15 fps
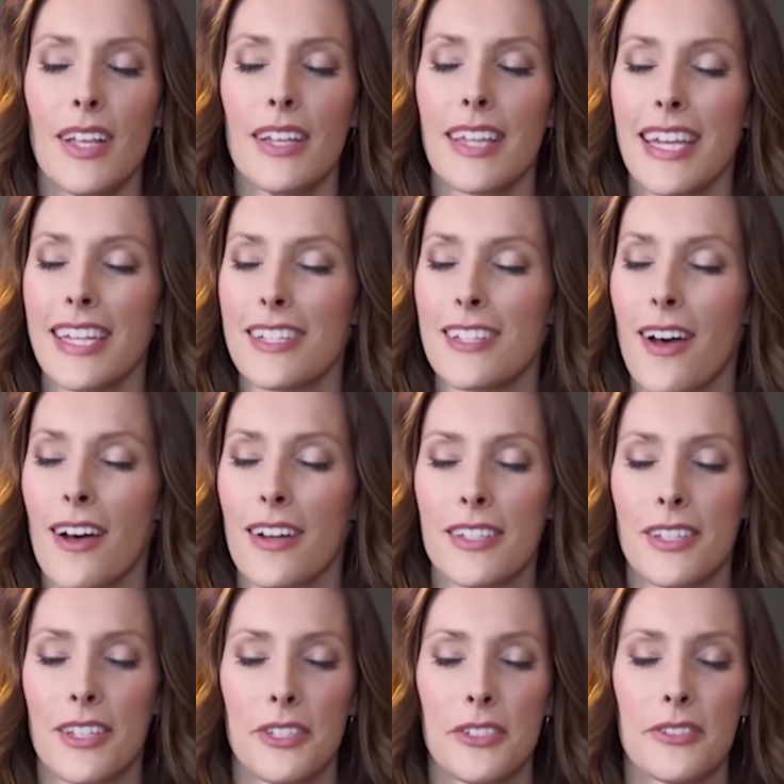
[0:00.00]
Let it talk
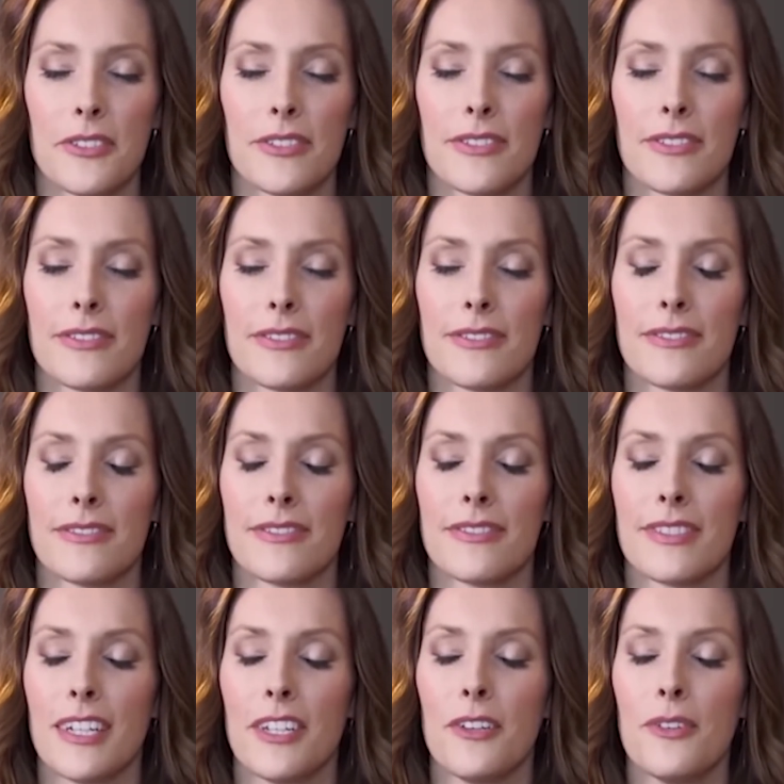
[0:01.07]
to you.
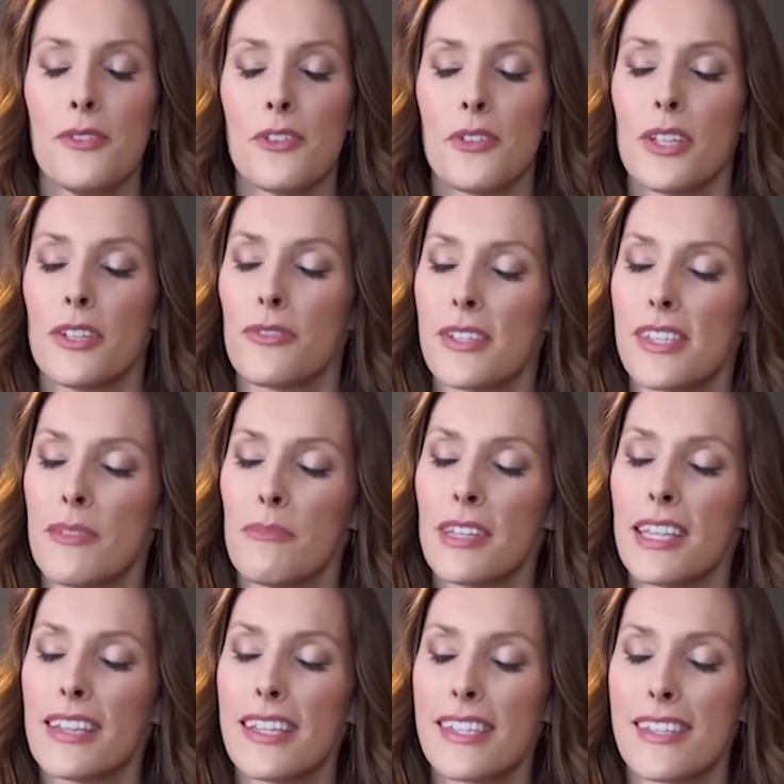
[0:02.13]
And usually, if we
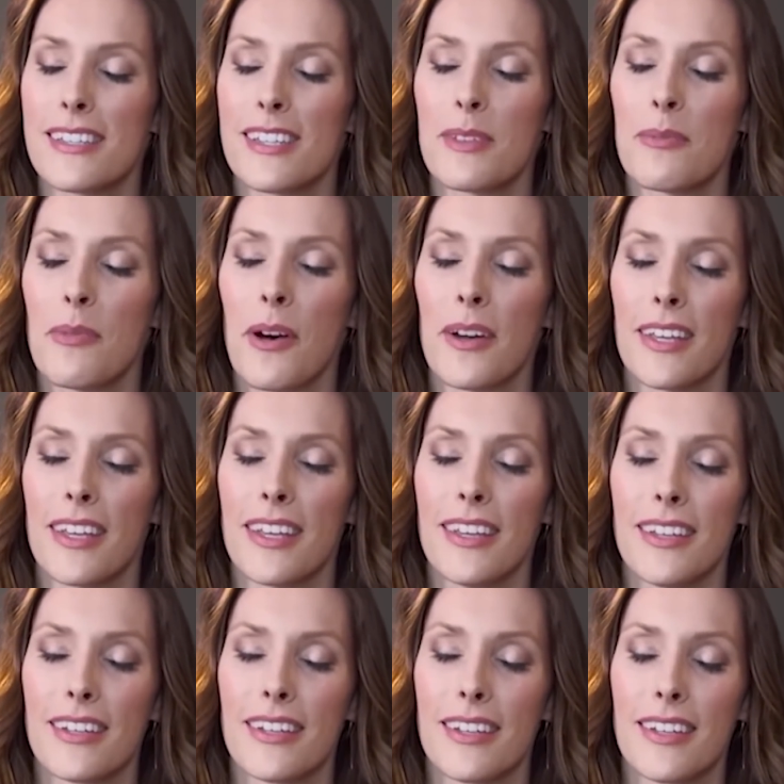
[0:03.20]
simply listen to the
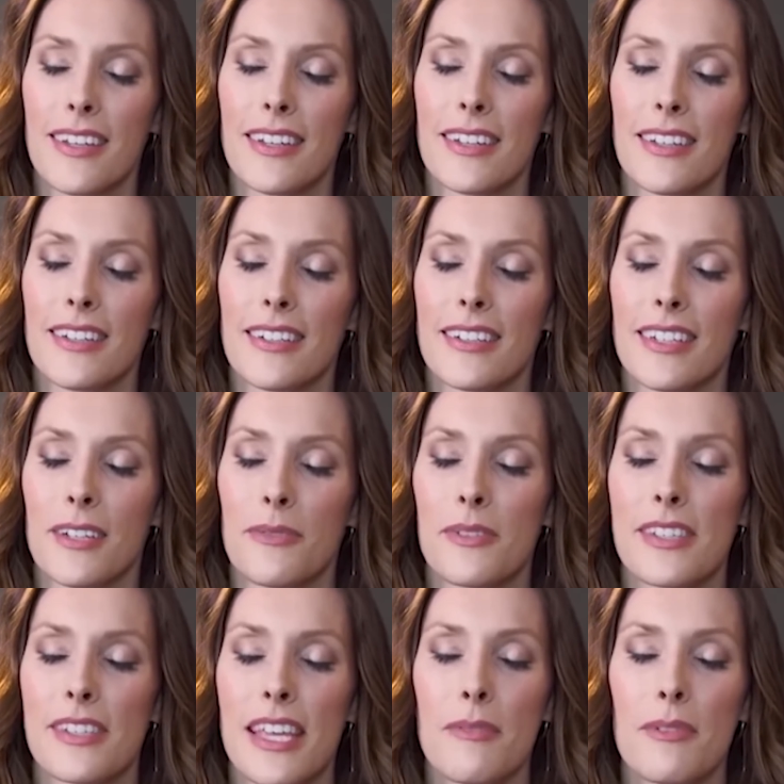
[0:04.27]
body, it
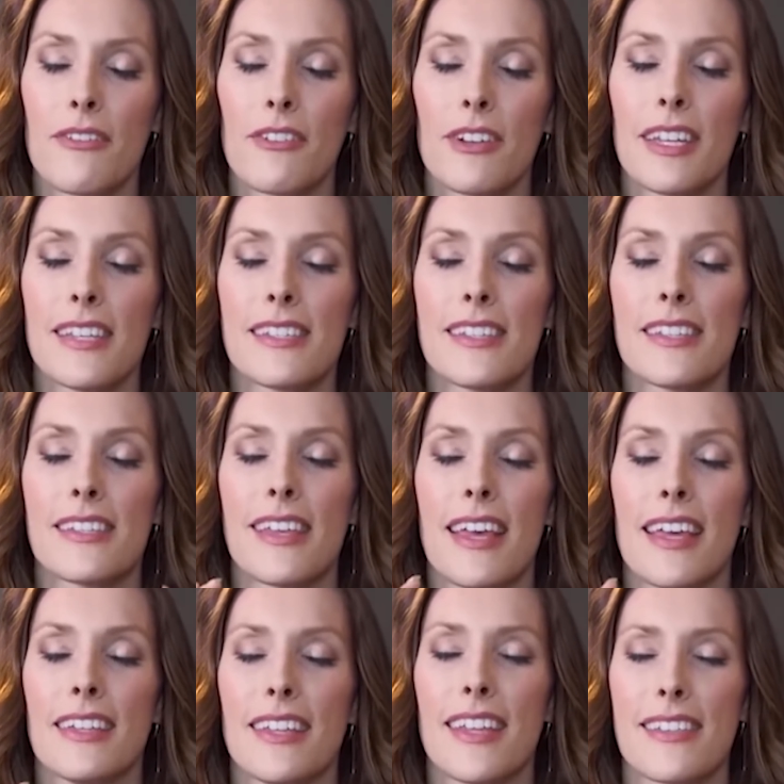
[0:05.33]
will say whatever it needs to
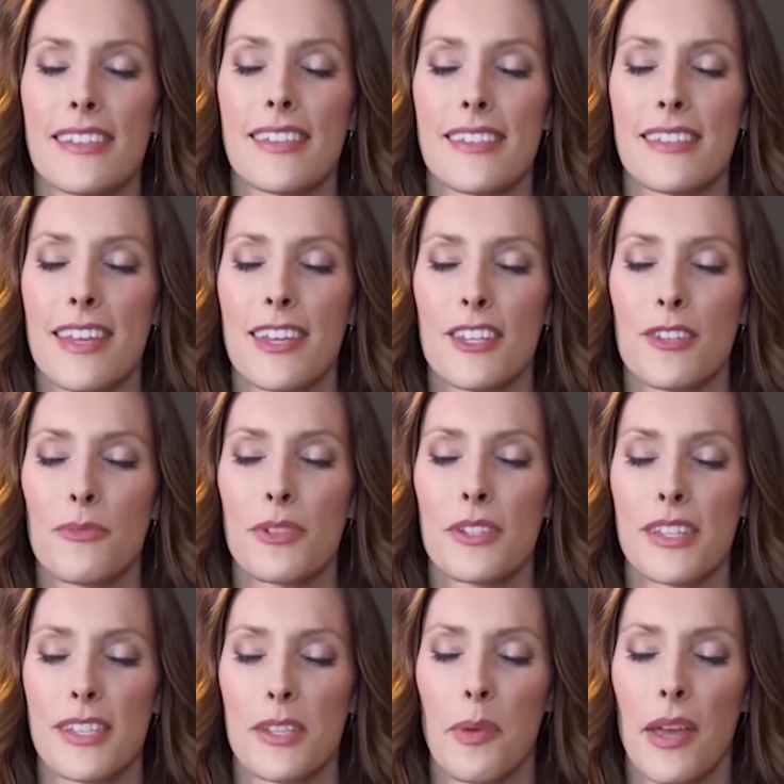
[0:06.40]
say, and then that sensation will
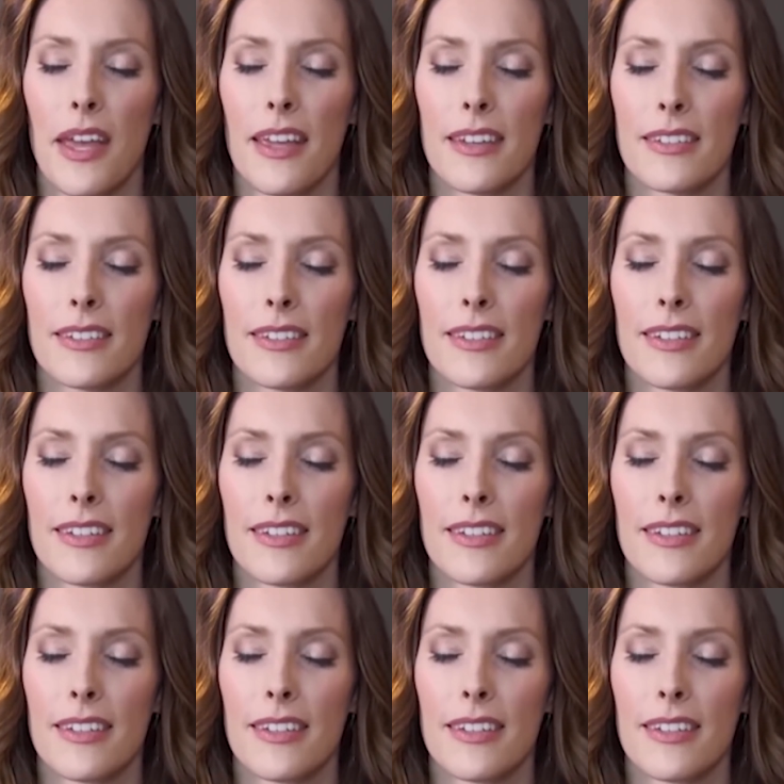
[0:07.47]
dissipate.